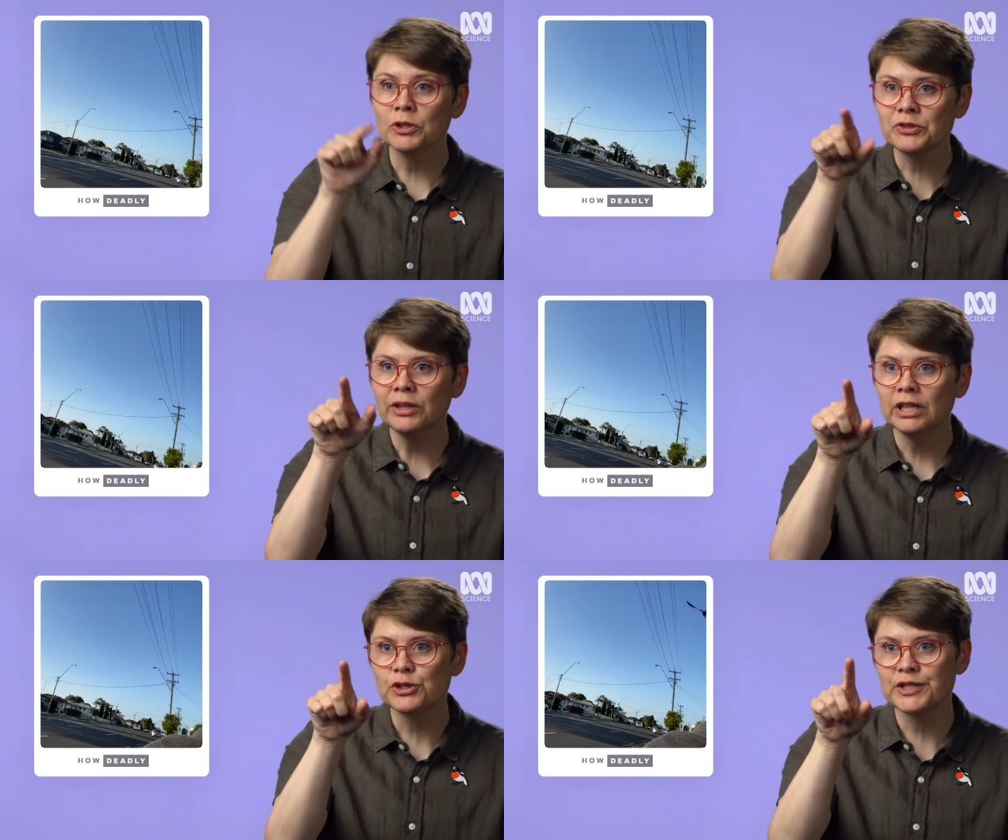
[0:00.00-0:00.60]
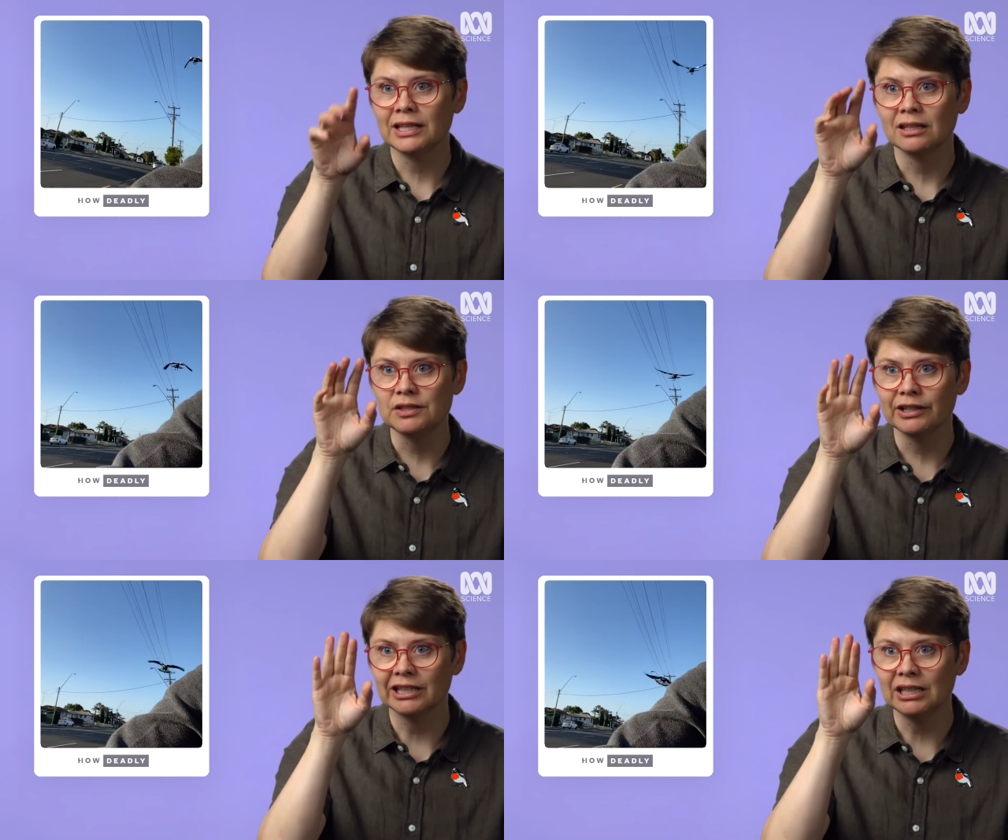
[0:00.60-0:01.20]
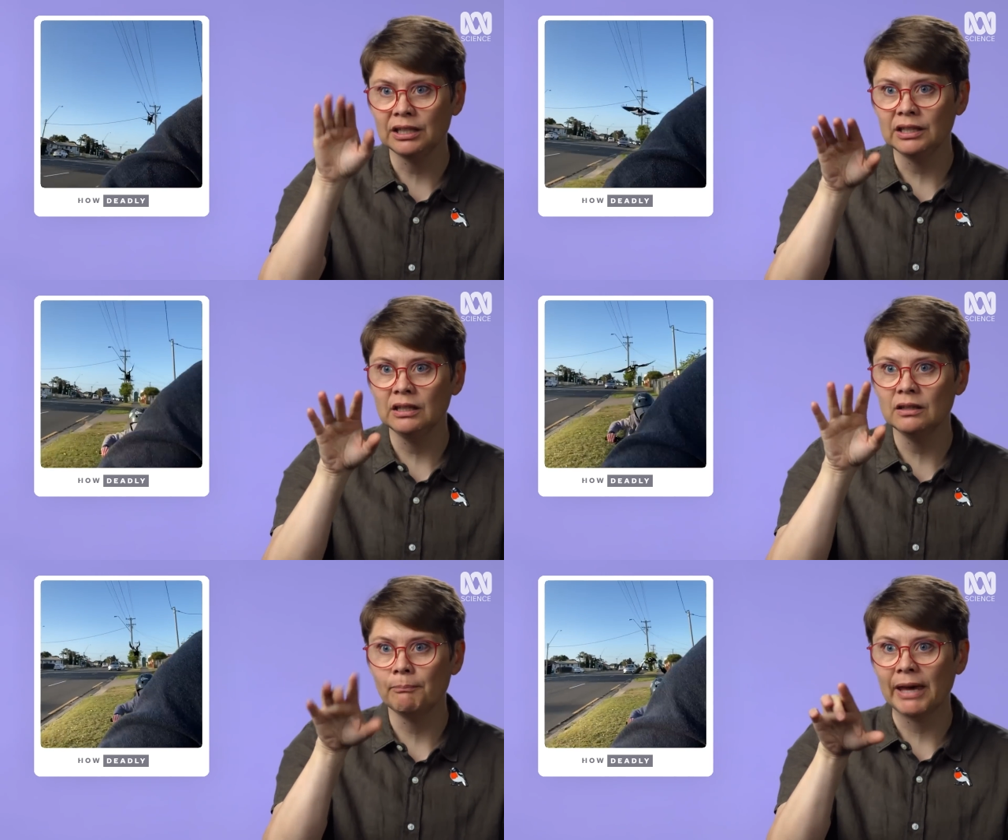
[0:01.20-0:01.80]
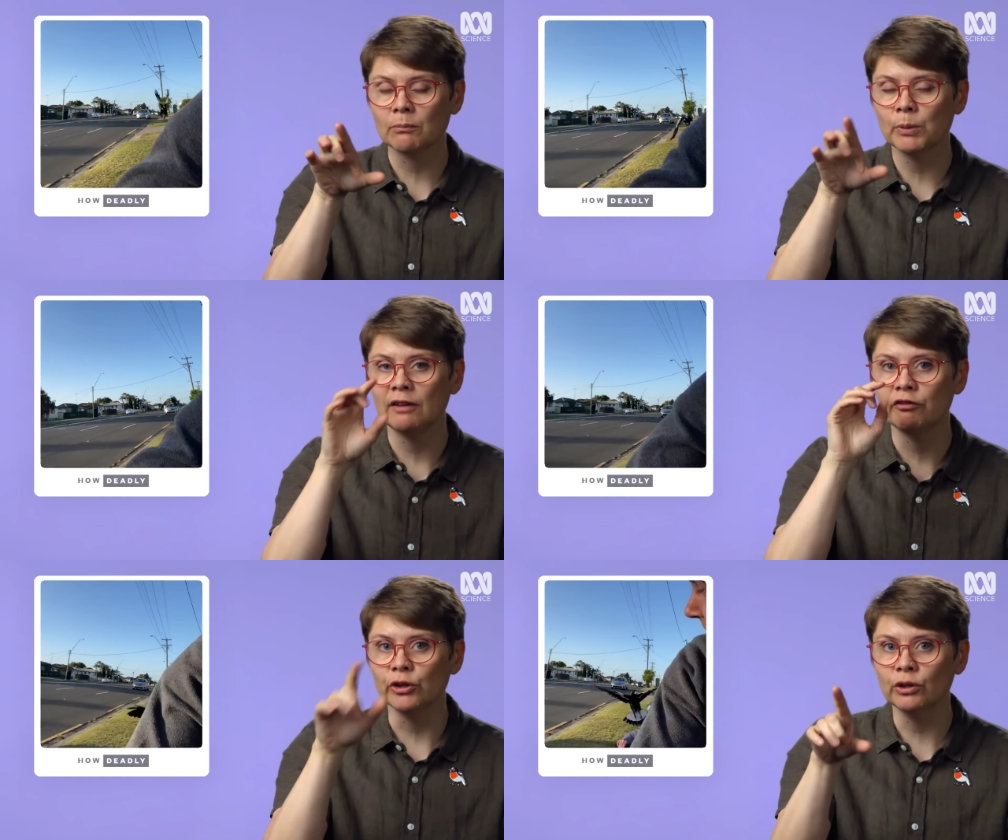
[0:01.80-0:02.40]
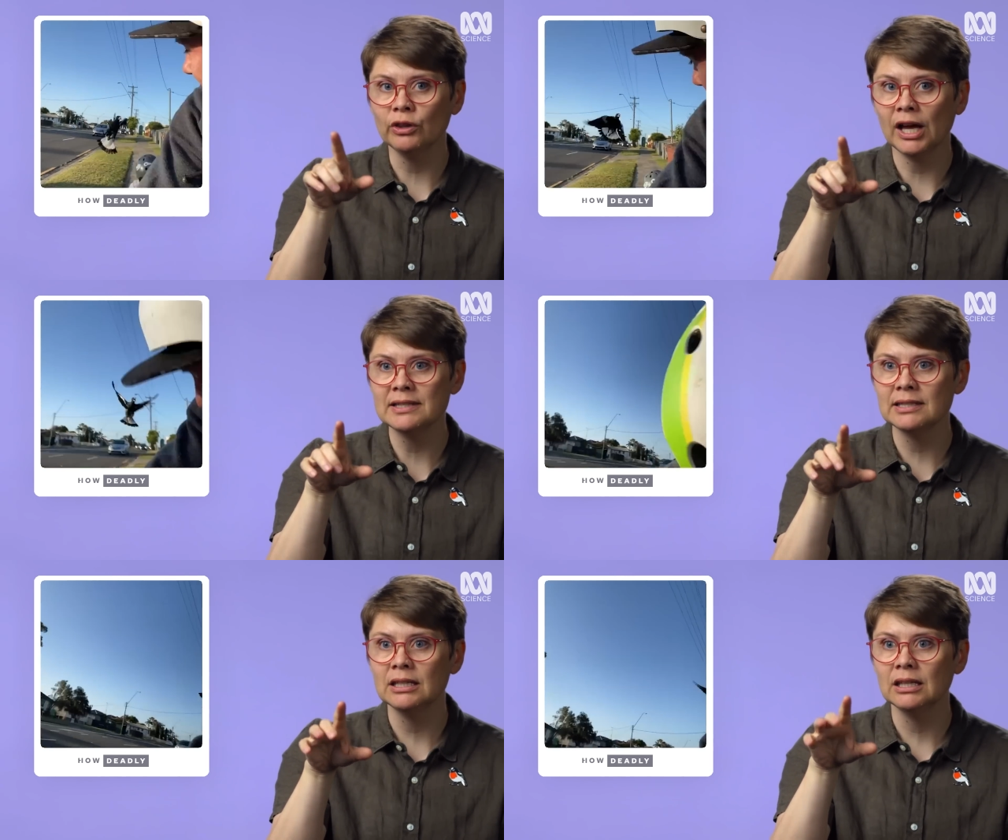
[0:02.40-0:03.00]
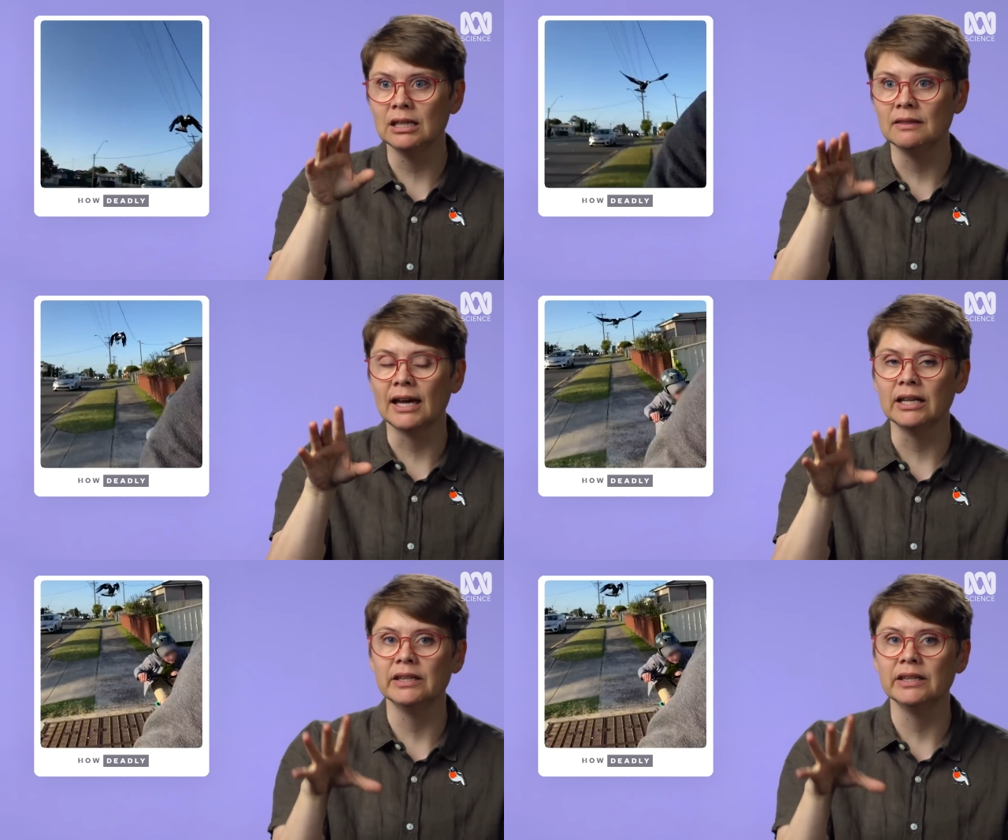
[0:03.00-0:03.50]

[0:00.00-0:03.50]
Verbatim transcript: What's really interesting is you can hear the magpie vocalizing in that,